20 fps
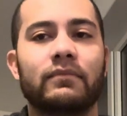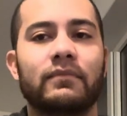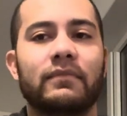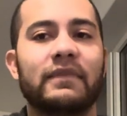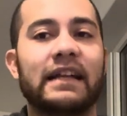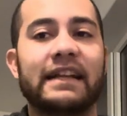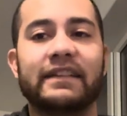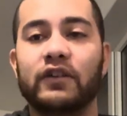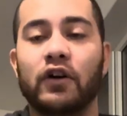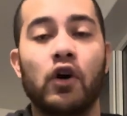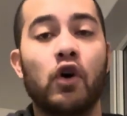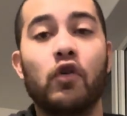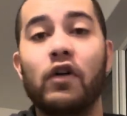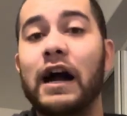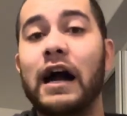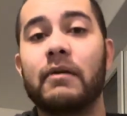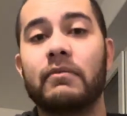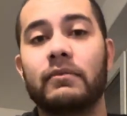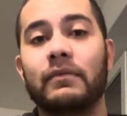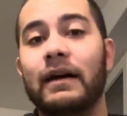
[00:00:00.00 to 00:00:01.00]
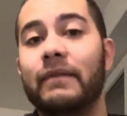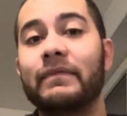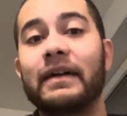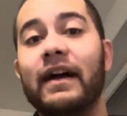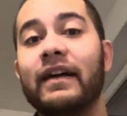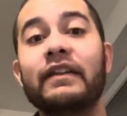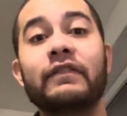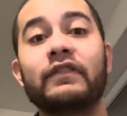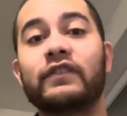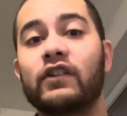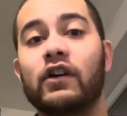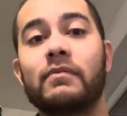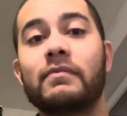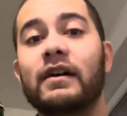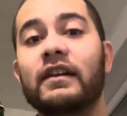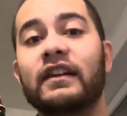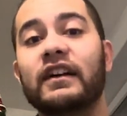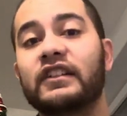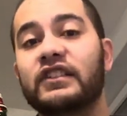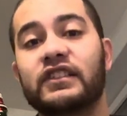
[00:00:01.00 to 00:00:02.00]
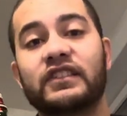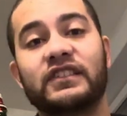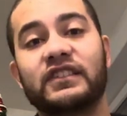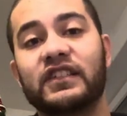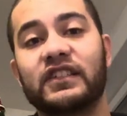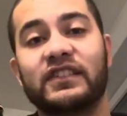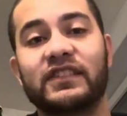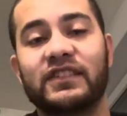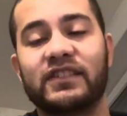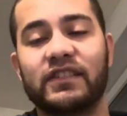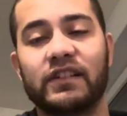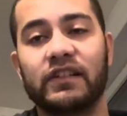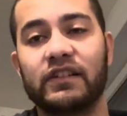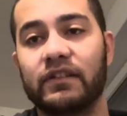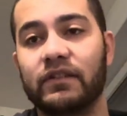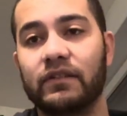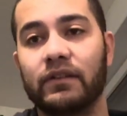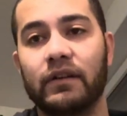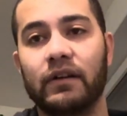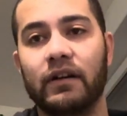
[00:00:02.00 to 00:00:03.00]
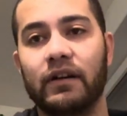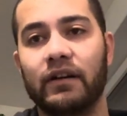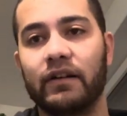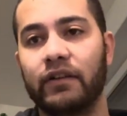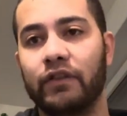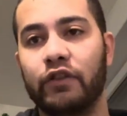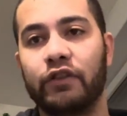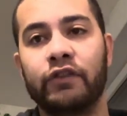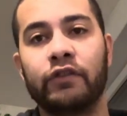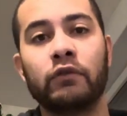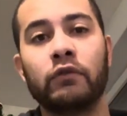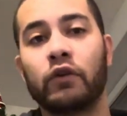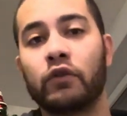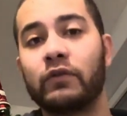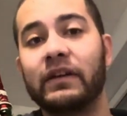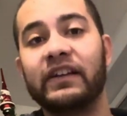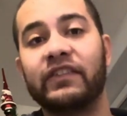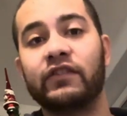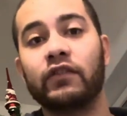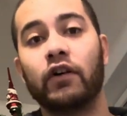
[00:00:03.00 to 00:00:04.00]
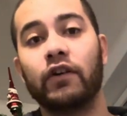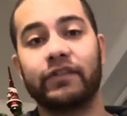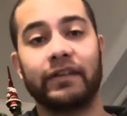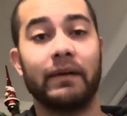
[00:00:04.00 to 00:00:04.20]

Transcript: Like the whole album. I'm not even talking about like just 2 or 3 songs.